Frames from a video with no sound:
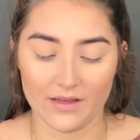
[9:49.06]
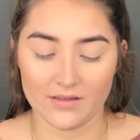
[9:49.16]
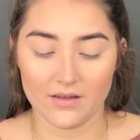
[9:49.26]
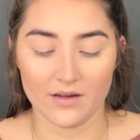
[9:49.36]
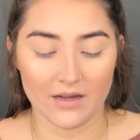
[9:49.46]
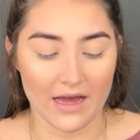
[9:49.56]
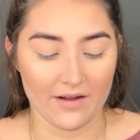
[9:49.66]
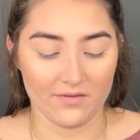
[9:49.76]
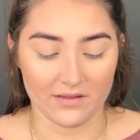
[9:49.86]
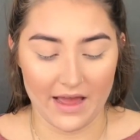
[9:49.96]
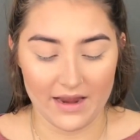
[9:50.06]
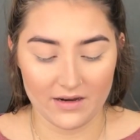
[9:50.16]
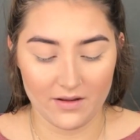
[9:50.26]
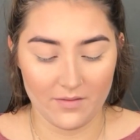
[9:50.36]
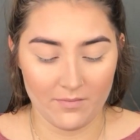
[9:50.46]
this kind of
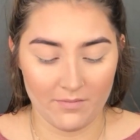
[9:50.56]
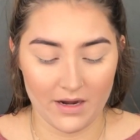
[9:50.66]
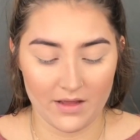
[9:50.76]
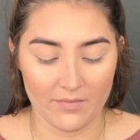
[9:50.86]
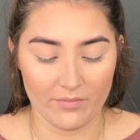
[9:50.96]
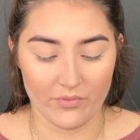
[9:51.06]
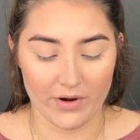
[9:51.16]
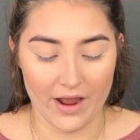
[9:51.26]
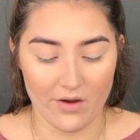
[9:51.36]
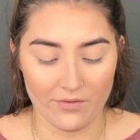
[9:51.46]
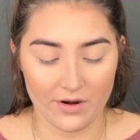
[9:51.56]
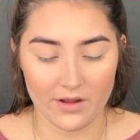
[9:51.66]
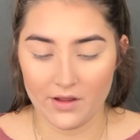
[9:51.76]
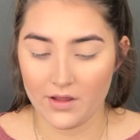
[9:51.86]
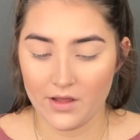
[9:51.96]
light medium
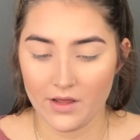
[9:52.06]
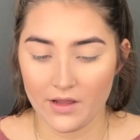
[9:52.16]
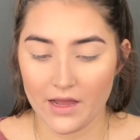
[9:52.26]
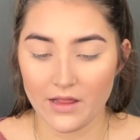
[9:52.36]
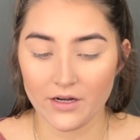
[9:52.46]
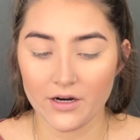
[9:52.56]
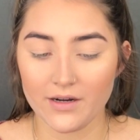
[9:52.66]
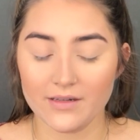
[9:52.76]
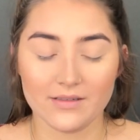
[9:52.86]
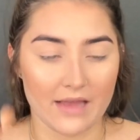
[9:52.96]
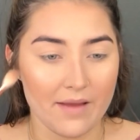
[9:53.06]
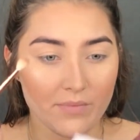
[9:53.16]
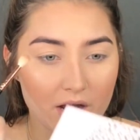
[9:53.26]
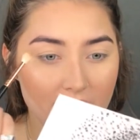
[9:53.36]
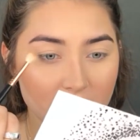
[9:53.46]
brown color,
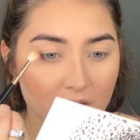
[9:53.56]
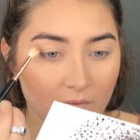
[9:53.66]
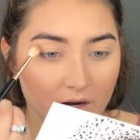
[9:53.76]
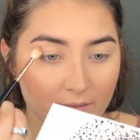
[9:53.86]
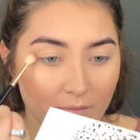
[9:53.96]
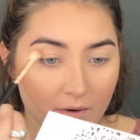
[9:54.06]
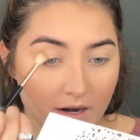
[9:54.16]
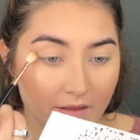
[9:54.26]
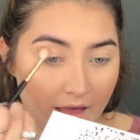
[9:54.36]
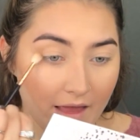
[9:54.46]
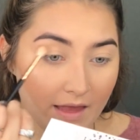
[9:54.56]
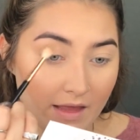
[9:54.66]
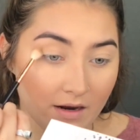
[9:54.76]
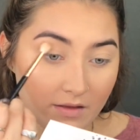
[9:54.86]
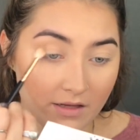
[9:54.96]
same brush, and we're going to be working that
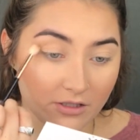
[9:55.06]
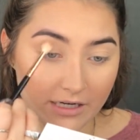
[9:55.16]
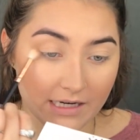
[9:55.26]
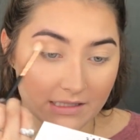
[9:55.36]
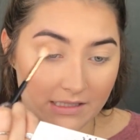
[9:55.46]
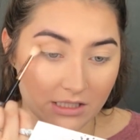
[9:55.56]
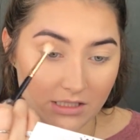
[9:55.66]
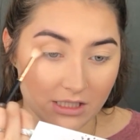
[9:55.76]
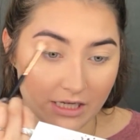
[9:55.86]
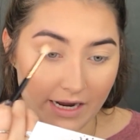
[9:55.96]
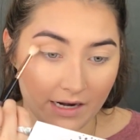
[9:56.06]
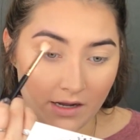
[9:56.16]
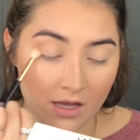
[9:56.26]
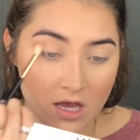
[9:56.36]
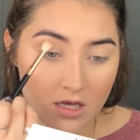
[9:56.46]
in the transition shade.
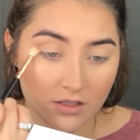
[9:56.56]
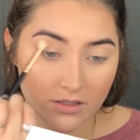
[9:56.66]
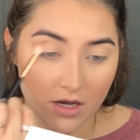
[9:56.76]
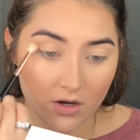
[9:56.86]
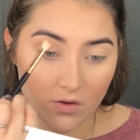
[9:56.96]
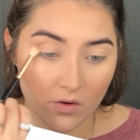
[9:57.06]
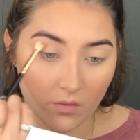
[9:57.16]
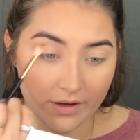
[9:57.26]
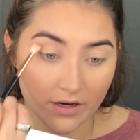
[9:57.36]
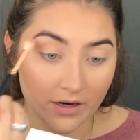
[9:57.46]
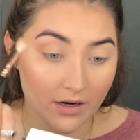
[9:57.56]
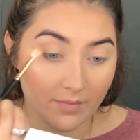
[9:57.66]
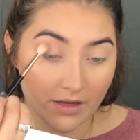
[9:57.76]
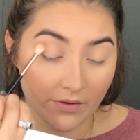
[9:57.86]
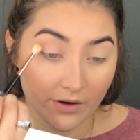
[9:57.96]
So we are going to
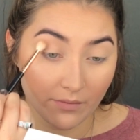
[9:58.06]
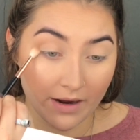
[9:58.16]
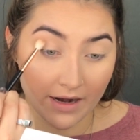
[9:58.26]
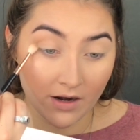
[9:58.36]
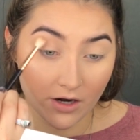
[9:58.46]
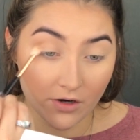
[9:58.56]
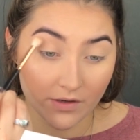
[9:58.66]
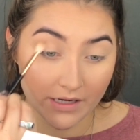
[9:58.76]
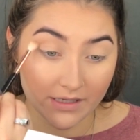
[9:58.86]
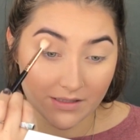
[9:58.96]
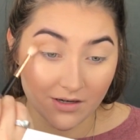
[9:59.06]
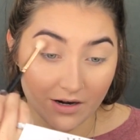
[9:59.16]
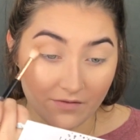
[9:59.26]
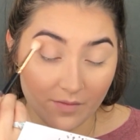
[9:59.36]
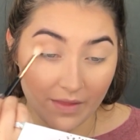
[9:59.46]
be going right in our crease,
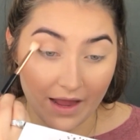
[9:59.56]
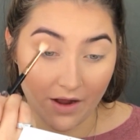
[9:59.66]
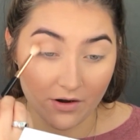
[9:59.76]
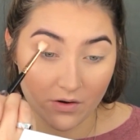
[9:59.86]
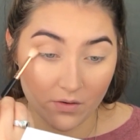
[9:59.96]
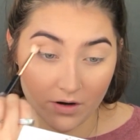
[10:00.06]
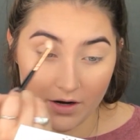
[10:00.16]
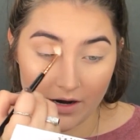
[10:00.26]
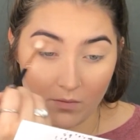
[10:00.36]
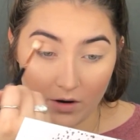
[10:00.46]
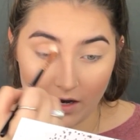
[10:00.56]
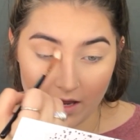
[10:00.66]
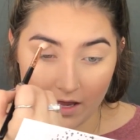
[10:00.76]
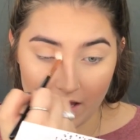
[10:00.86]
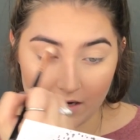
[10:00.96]
starting from the outer corner and
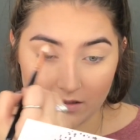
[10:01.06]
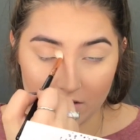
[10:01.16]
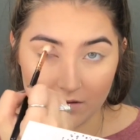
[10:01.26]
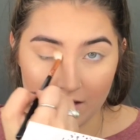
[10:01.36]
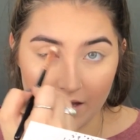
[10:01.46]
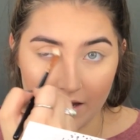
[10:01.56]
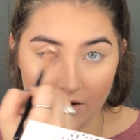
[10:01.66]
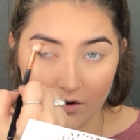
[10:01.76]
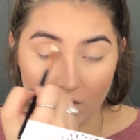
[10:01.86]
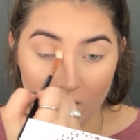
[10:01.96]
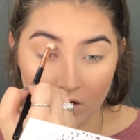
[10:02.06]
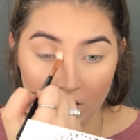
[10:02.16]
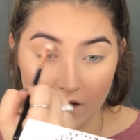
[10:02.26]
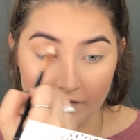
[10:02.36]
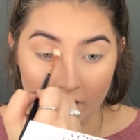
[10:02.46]
working into the inner
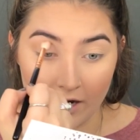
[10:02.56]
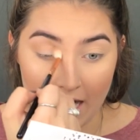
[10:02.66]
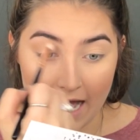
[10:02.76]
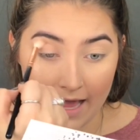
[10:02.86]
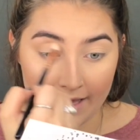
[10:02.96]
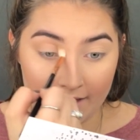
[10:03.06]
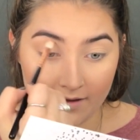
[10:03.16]
corner of our eye.